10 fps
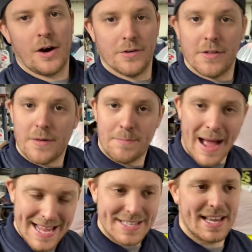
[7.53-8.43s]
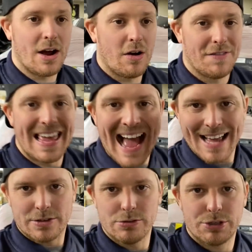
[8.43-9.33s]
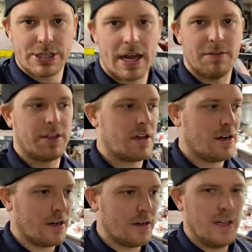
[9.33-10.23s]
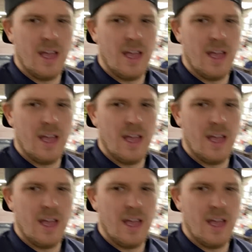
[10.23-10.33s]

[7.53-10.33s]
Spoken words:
on the painting of the actual shell of the car.